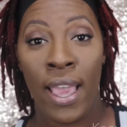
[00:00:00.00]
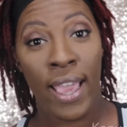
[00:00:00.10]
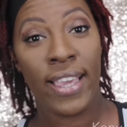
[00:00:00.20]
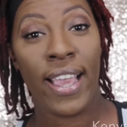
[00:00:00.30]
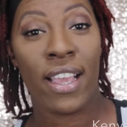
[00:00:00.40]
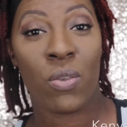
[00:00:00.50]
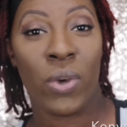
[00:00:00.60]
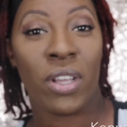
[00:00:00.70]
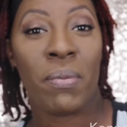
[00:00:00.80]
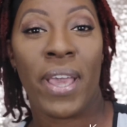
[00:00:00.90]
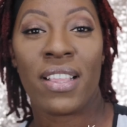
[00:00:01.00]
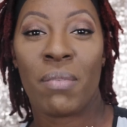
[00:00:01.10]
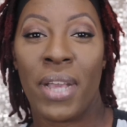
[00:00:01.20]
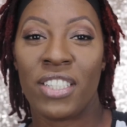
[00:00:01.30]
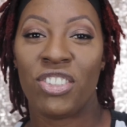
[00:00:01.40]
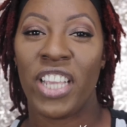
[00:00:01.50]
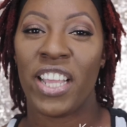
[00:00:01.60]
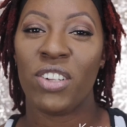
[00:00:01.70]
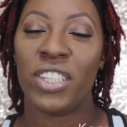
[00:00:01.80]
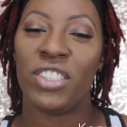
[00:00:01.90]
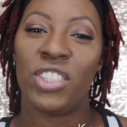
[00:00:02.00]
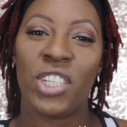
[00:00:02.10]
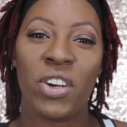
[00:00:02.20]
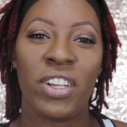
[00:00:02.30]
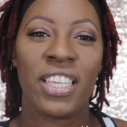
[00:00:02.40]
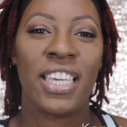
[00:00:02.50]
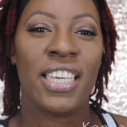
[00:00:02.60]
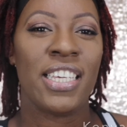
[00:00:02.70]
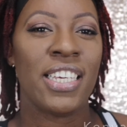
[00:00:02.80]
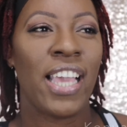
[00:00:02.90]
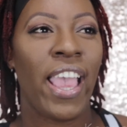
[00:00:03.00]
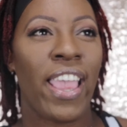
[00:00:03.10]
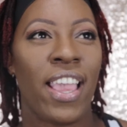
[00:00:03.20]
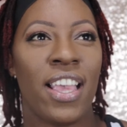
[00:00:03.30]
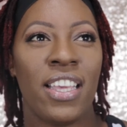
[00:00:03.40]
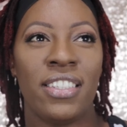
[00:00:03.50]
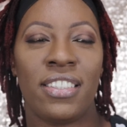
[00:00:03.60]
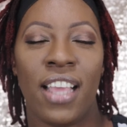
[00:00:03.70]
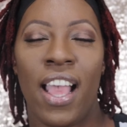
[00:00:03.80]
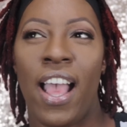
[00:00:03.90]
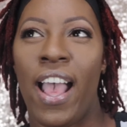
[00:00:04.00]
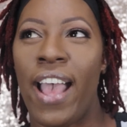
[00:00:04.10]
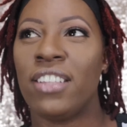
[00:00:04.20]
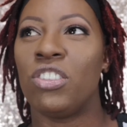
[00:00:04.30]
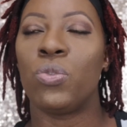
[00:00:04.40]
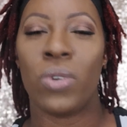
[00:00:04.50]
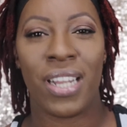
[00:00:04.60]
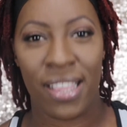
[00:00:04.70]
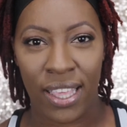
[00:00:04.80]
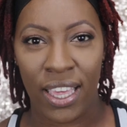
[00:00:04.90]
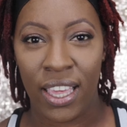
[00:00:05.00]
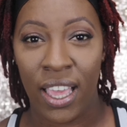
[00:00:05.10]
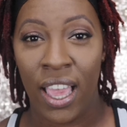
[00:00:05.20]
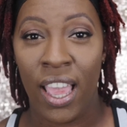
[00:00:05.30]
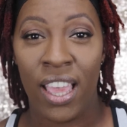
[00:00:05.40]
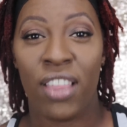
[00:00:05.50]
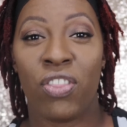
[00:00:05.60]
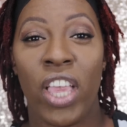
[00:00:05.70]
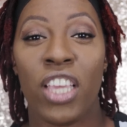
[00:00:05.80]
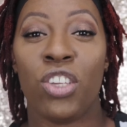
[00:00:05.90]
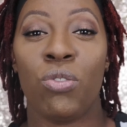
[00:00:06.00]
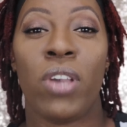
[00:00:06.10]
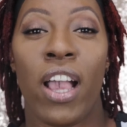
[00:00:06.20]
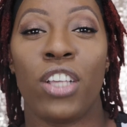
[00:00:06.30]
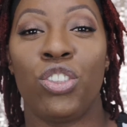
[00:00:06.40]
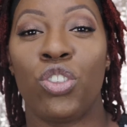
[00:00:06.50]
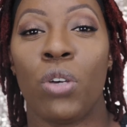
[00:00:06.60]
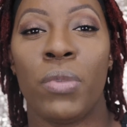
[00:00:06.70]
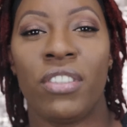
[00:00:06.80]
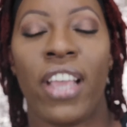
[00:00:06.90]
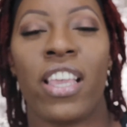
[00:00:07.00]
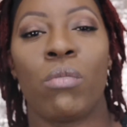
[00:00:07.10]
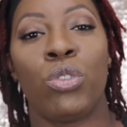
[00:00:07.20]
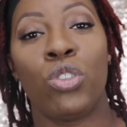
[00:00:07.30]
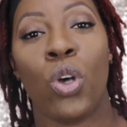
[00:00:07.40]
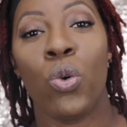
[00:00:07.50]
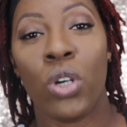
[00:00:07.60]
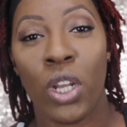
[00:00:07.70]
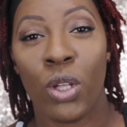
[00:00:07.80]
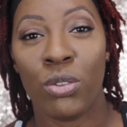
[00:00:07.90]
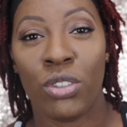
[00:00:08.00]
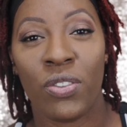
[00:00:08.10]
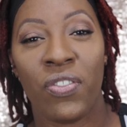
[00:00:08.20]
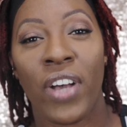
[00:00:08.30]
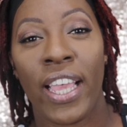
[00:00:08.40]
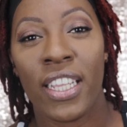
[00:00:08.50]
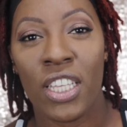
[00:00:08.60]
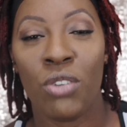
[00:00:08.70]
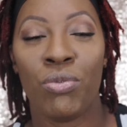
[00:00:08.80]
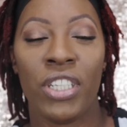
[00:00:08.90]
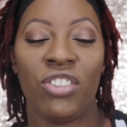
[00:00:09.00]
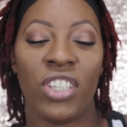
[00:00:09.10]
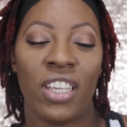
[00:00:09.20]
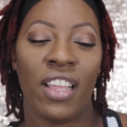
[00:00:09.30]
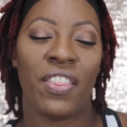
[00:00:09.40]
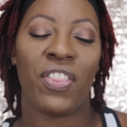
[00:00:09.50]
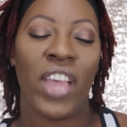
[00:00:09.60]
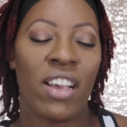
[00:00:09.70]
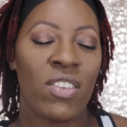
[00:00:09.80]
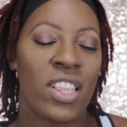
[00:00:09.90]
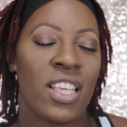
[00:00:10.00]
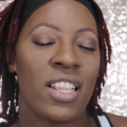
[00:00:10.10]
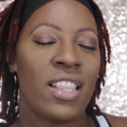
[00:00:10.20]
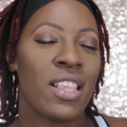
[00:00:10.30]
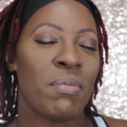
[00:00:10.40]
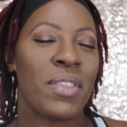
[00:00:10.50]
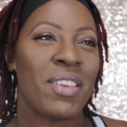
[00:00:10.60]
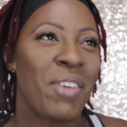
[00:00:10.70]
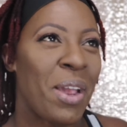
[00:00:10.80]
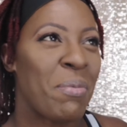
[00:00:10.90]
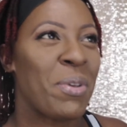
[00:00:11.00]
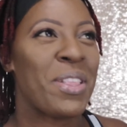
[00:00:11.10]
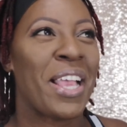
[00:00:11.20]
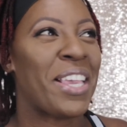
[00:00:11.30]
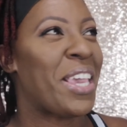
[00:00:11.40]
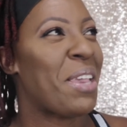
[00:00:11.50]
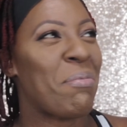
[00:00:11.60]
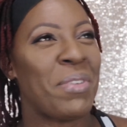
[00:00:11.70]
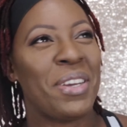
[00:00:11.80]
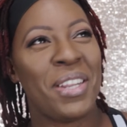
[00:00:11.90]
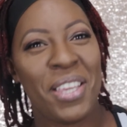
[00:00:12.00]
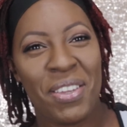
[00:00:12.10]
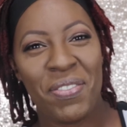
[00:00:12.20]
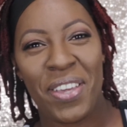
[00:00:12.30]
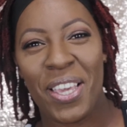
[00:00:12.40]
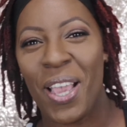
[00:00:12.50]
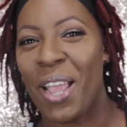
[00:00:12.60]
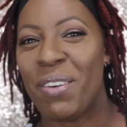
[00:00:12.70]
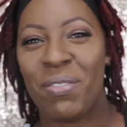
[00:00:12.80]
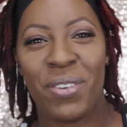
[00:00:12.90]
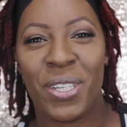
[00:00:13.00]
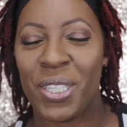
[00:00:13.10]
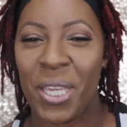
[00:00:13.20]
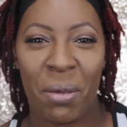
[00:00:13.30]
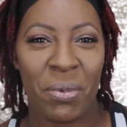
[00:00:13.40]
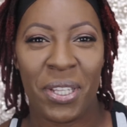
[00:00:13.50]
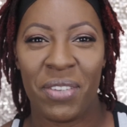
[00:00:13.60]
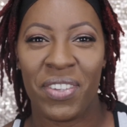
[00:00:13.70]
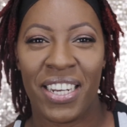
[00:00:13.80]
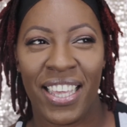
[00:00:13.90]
Hey guys, welcome back to my channel. It's your girl Kenya, and I just want to say thank you guys so much. I am so close to finally reaching 1,000 subscribers. I can't believe it. I really can't believe it.